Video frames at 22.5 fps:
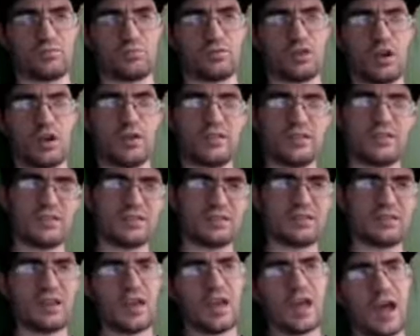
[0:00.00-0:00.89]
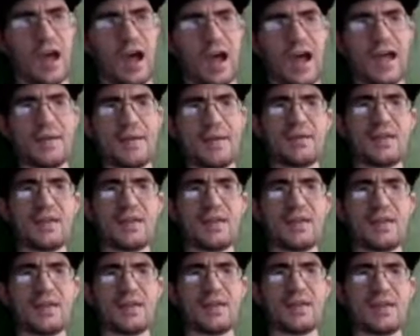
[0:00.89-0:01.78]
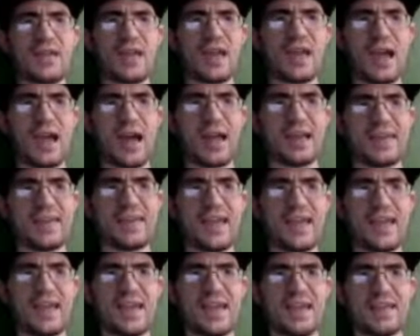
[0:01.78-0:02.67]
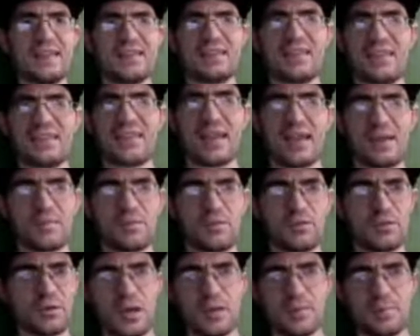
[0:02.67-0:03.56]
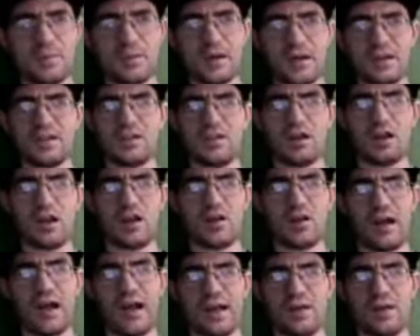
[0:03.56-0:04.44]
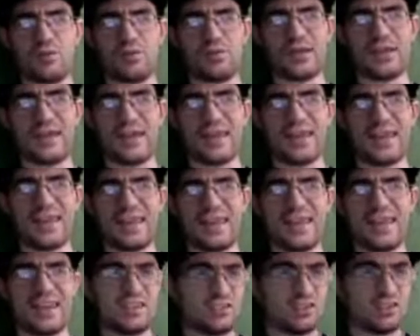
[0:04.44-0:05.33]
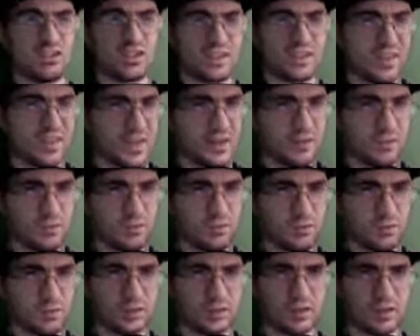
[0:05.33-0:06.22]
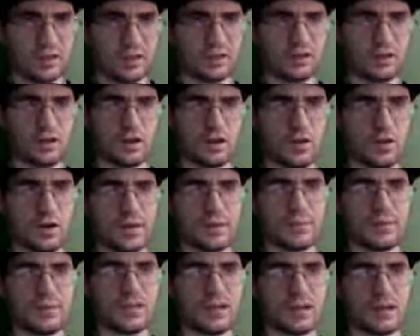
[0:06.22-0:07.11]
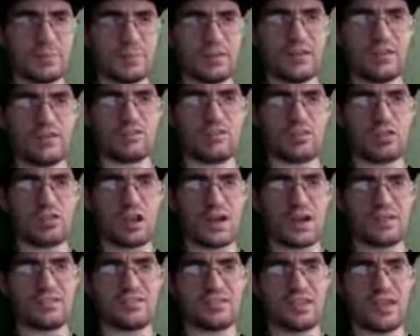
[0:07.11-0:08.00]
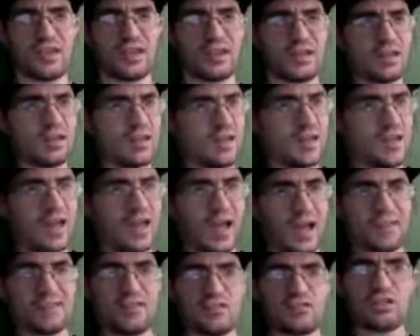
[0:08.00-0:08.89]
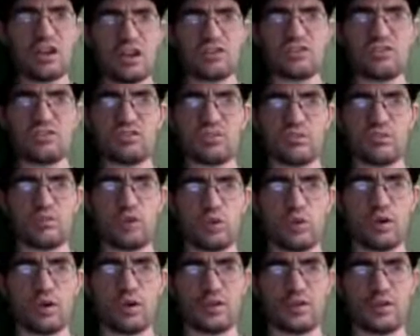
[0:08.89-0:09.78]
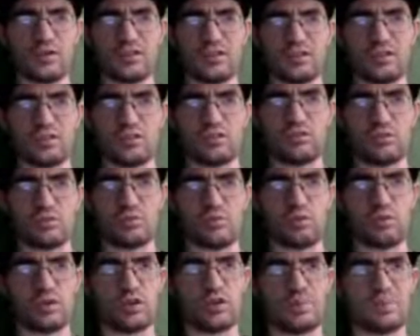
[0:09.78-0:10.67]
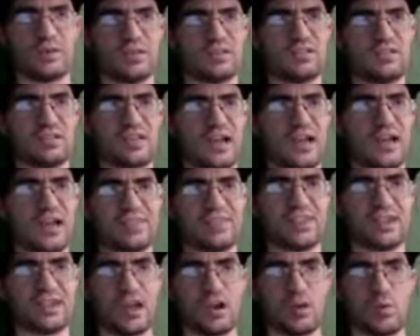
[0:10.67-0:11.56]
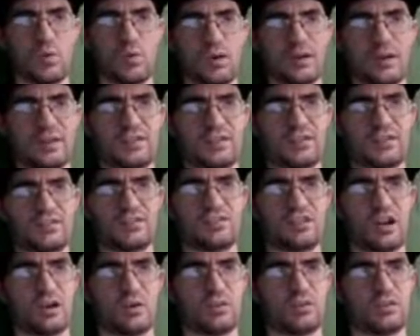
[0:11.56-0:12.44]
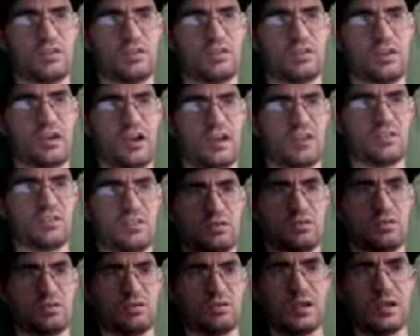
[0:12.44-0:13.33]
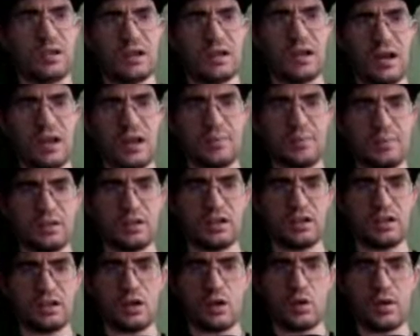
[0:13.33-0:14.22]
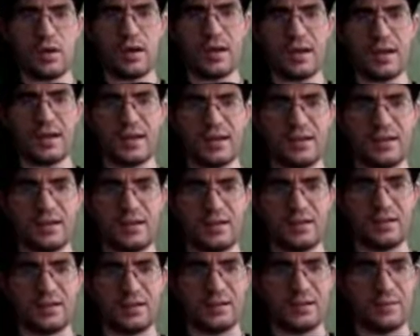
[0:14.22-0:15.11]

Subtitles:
you know I get into them, but I don't get into them. You know what I mean? I mean, there's a lot saying, and there's some Twitter feeds that I think I want to share with you guys. So I'm gonna go ahead and